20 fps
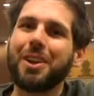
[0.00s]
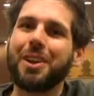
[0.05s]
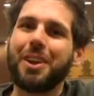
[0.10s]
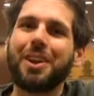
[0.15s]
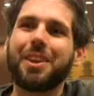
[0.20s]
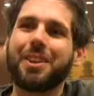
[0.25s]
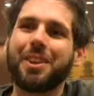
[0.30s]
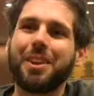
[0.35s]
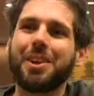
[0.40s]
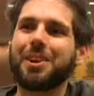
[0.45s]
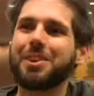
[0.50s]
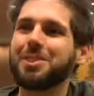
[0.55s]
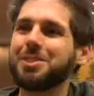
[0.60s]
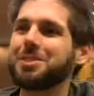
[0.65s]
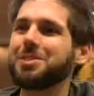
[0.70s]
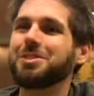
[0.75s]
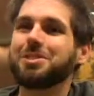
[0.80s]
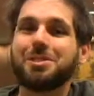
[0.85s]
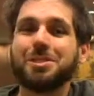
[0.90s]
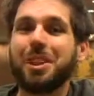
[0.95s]
There
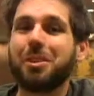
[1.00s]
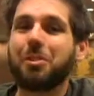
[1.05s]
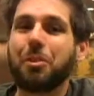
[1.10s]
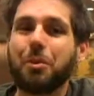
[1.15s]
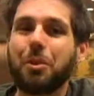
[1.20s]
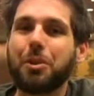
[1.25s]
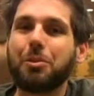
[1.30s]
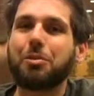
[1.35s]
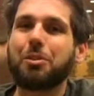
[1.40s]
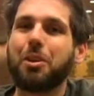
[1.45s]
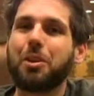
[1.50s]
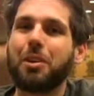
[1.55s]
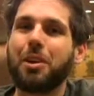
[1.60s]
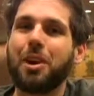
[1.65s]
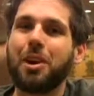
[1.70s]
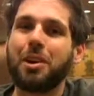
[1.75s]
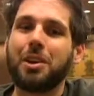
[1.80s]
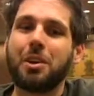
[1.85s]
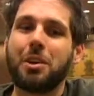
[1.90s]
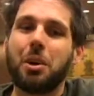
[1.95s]
never would have,
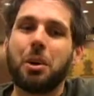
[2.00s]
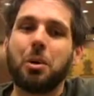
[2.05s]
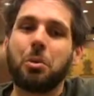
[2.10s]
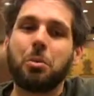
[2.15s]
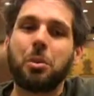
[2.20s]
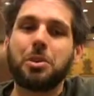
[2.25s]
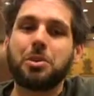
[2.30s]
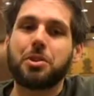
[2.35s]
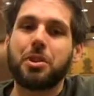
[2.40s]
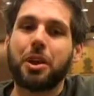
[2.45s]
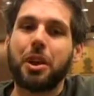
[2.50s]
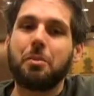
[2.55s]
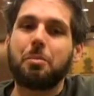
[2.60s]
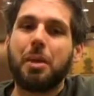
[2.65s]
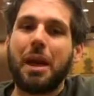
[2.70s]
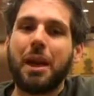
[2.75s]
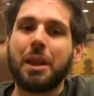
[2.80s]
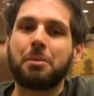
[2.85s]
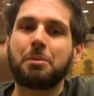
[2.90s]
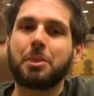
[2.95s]
it wasn't a
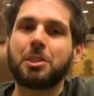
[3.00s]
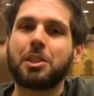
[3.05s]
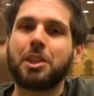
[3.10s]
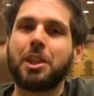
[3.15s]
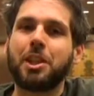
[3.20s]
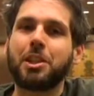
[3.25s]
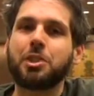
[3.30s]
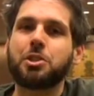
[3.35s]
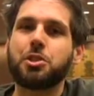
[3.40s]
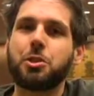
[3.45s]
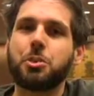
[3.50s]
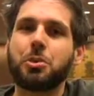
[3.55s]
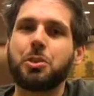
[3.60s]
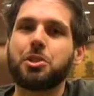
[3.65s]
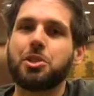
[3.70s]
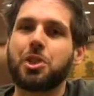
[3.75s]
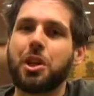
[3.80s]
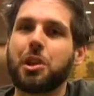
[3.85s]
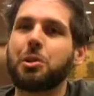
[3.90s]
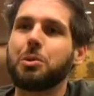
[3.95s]
compatibility issue with
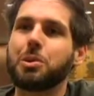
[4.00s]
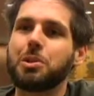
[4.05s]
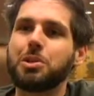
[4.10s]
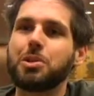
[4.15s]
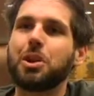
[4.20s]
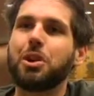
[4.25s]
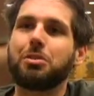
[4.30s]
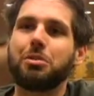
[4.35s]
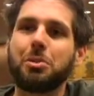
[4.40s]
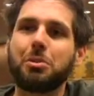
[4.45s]
Django itself,